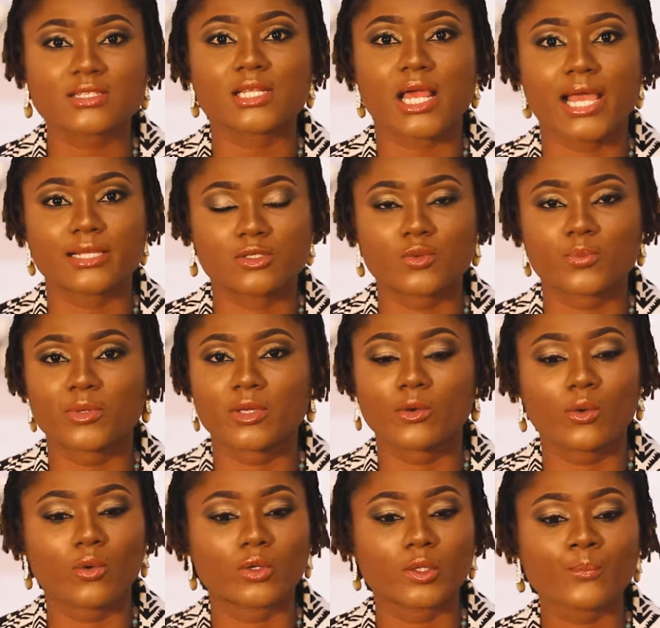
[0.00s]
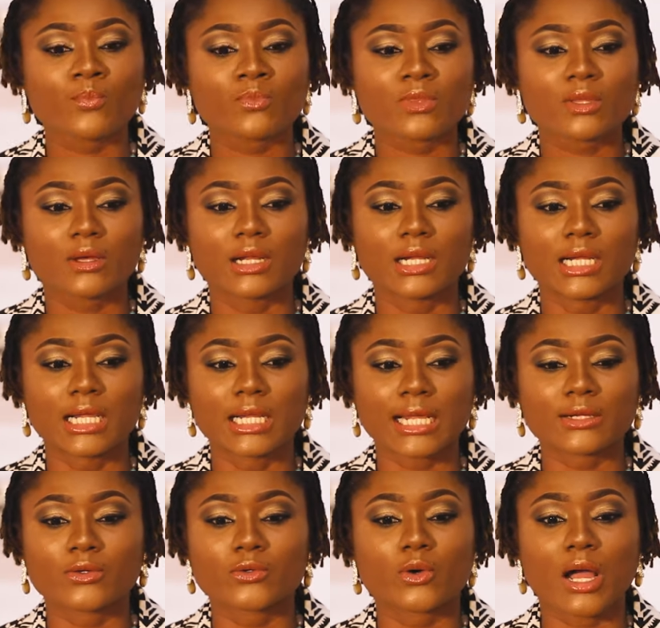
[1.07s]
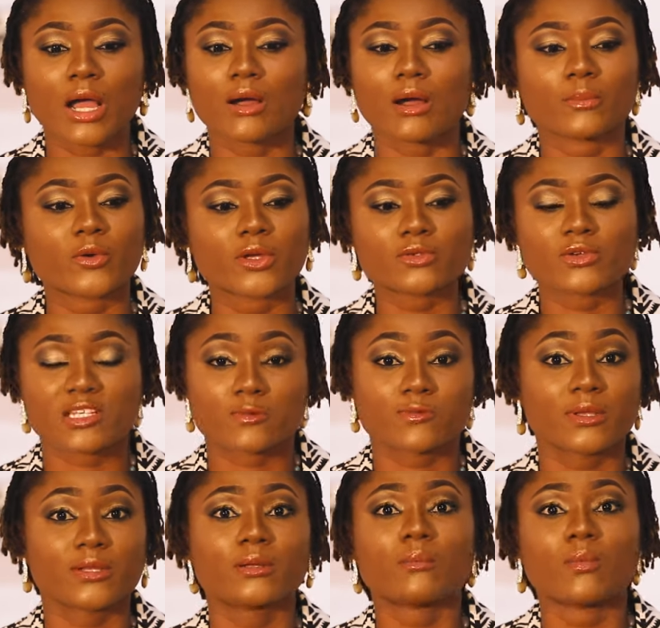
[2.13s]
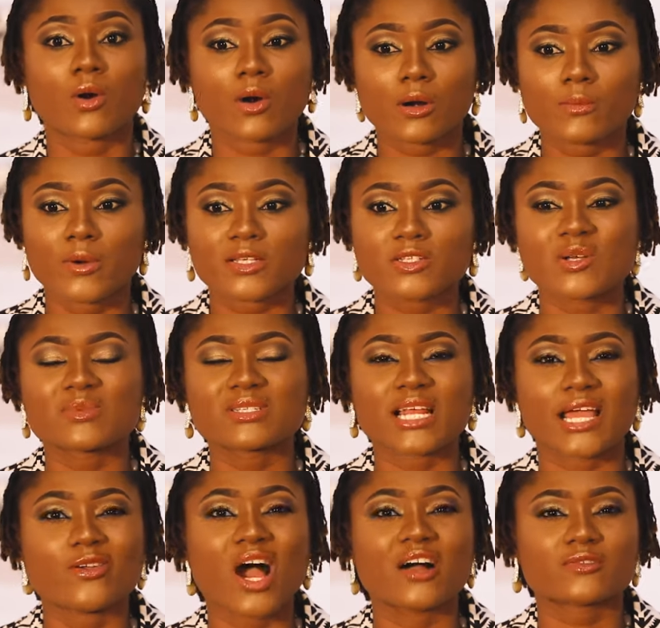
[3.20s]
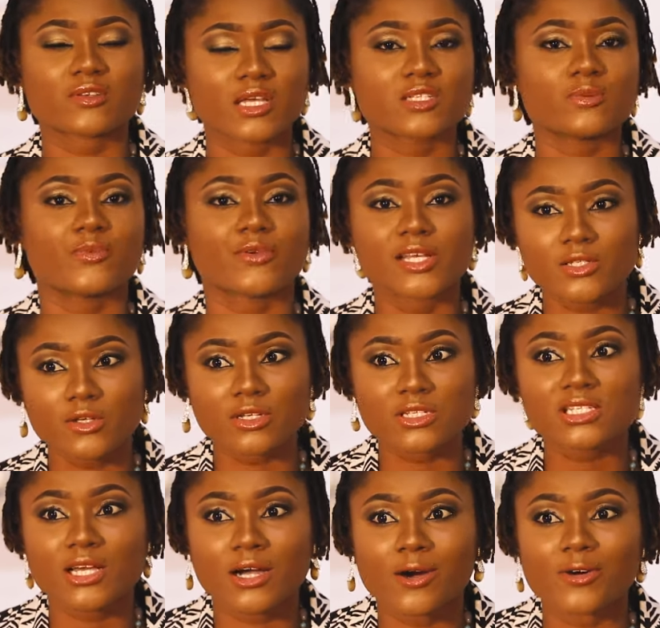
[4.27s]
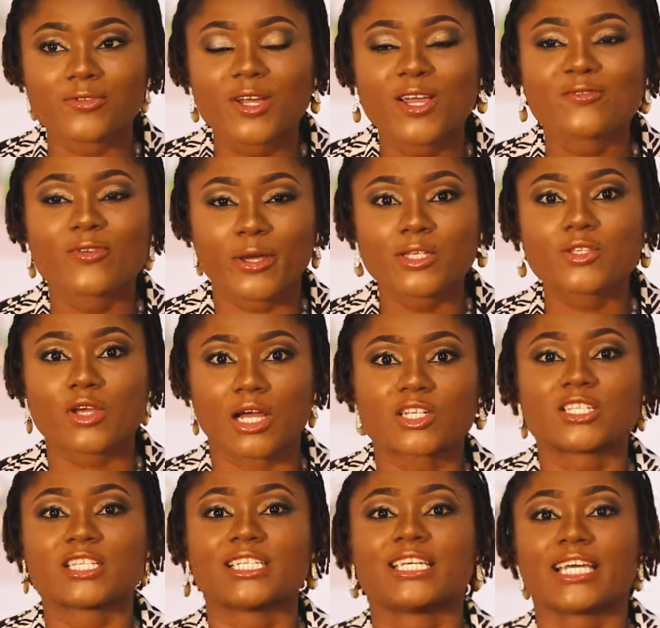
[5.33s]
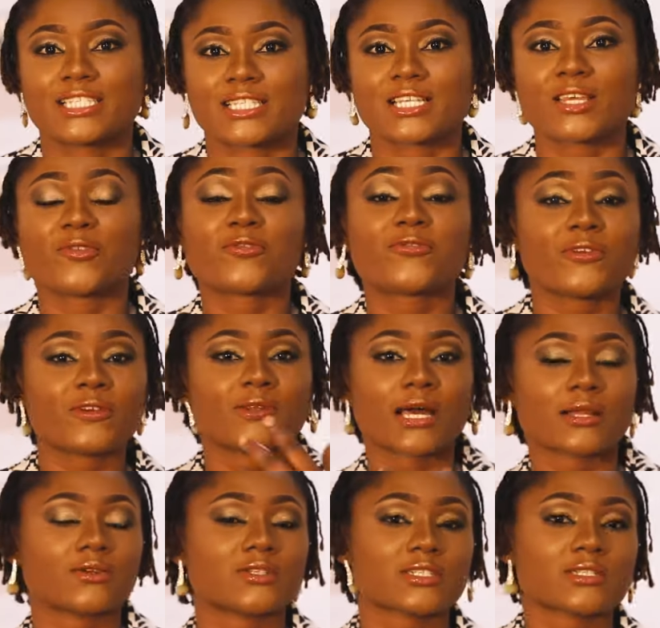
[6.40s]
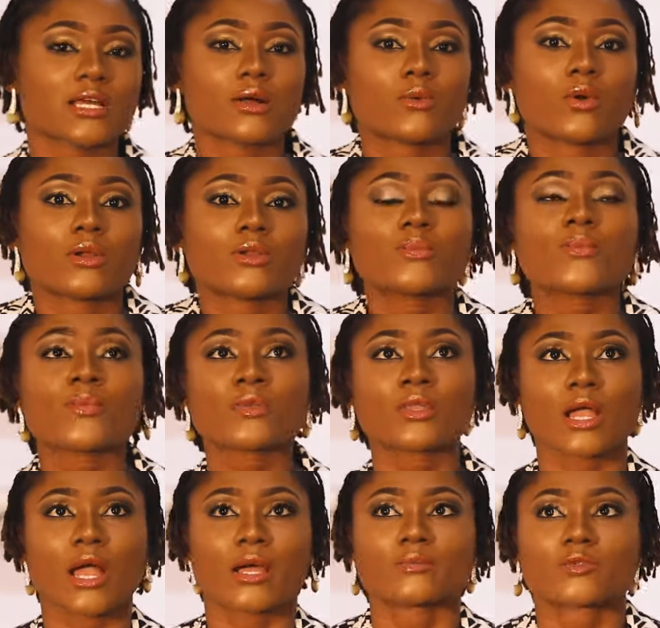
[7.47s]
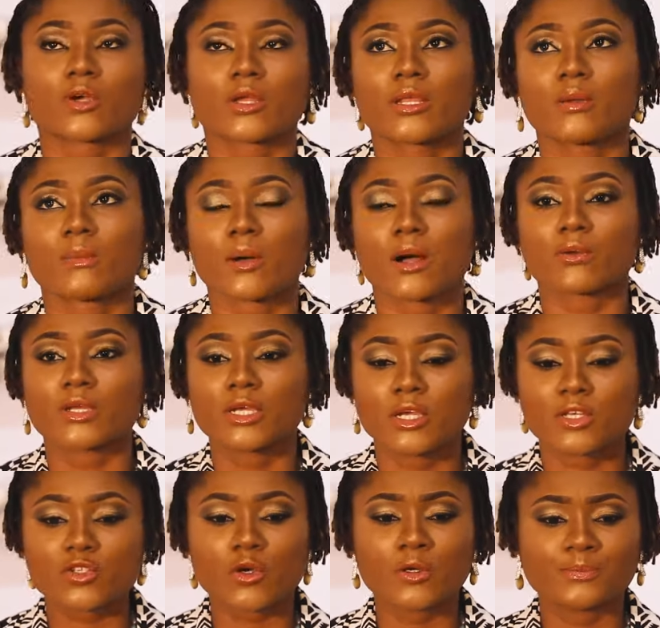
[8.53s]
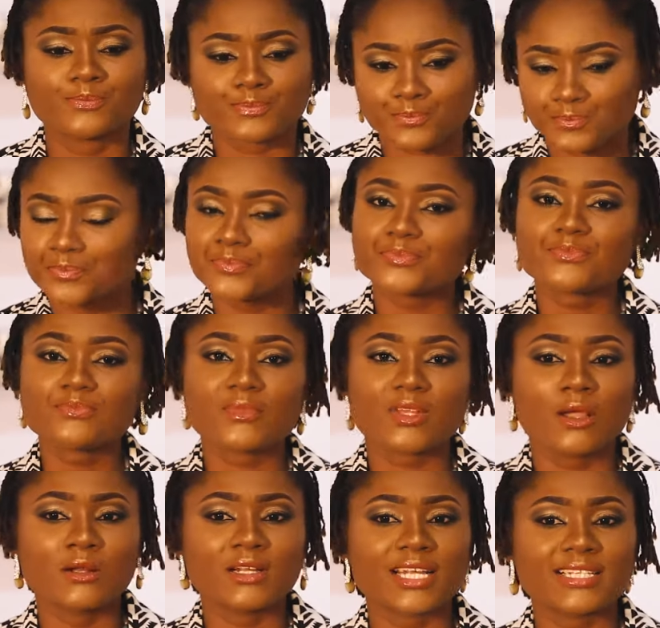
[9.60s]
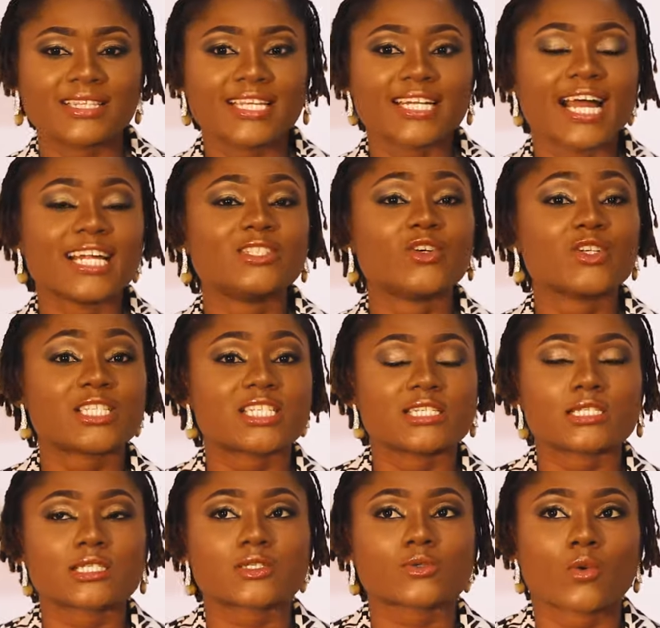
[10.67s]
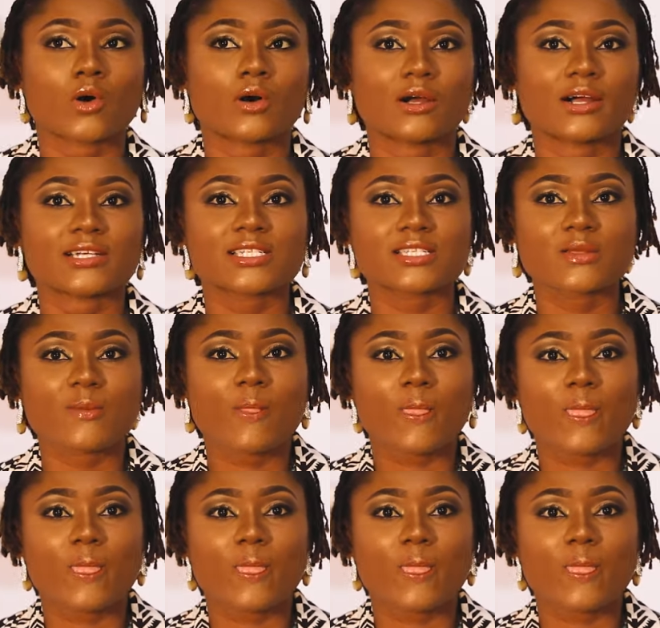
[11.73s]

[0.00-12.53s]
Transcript: sight to behold. I don't know how I'm going to explain it more, but it's something that you have to experience yourself for you to actually get a feel and understand what I'm talking about. So another thing I noticed was